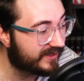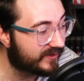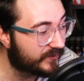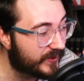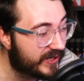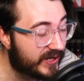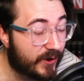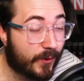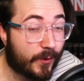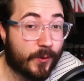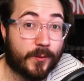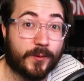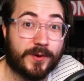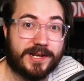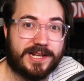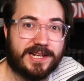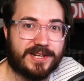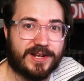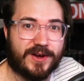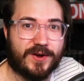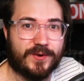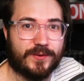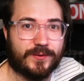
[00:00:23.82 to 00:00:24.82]
we
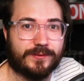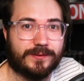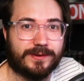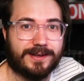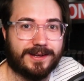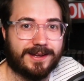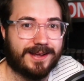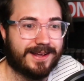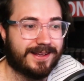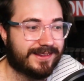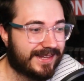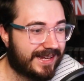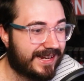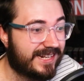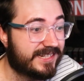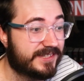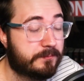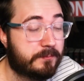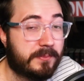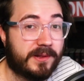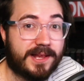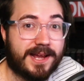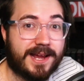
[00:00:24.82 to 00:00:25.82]
already know that
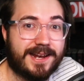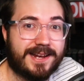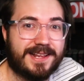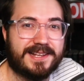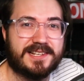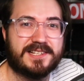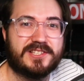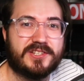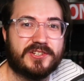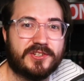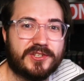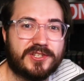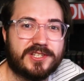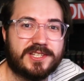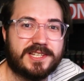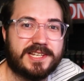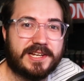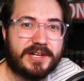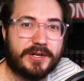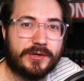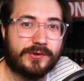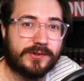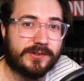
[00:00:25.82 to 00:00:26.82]
his plan is to
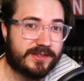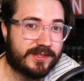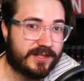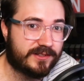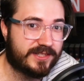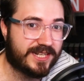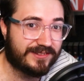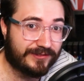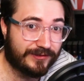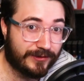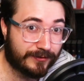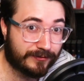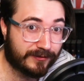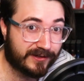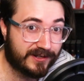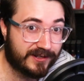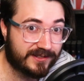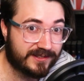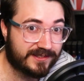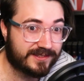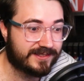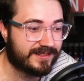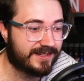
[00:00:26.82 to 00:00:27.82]
steal the devil
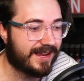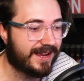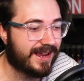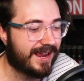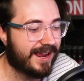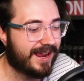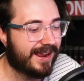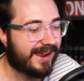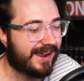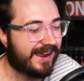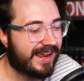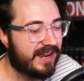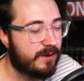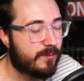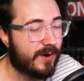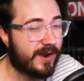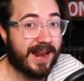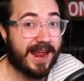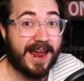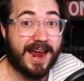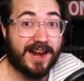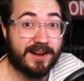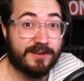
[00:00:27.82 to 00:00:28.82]
fruits. He
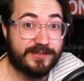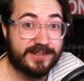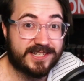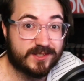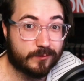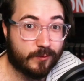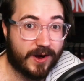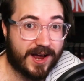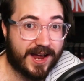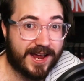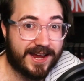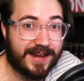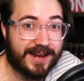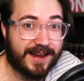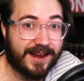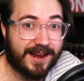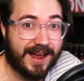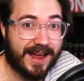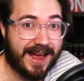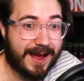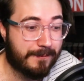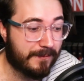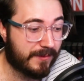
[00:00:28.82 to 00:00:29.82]
went out of his
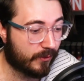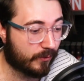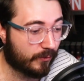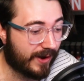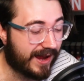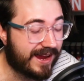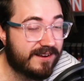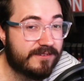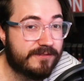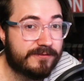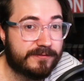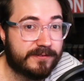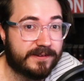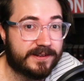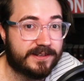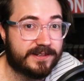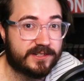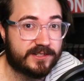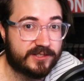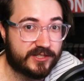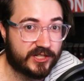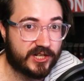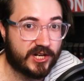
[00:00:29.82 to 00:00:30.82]
way at
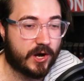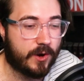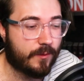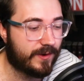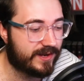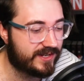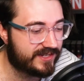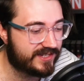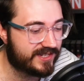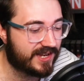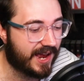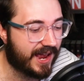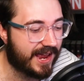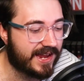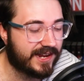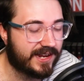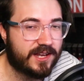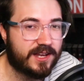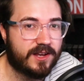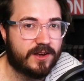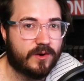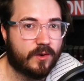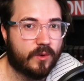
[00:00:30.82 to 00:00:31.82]
Marineford to go and
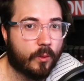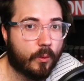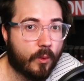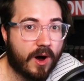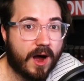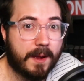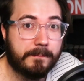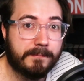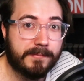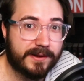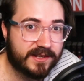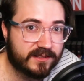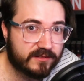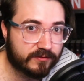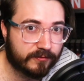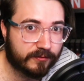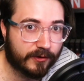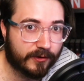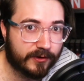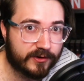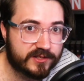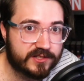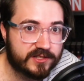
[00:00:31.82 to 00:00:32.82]
take Whitebeard's
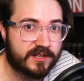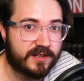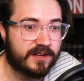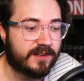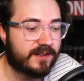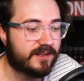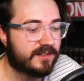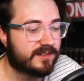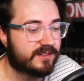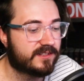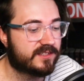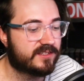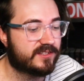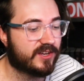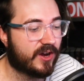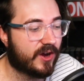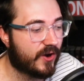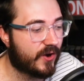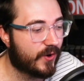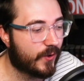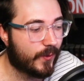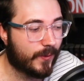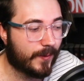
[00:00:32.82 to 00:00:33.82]
fruit.
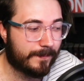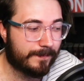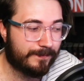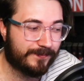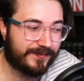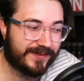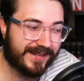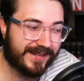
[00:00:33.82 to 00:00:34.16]
So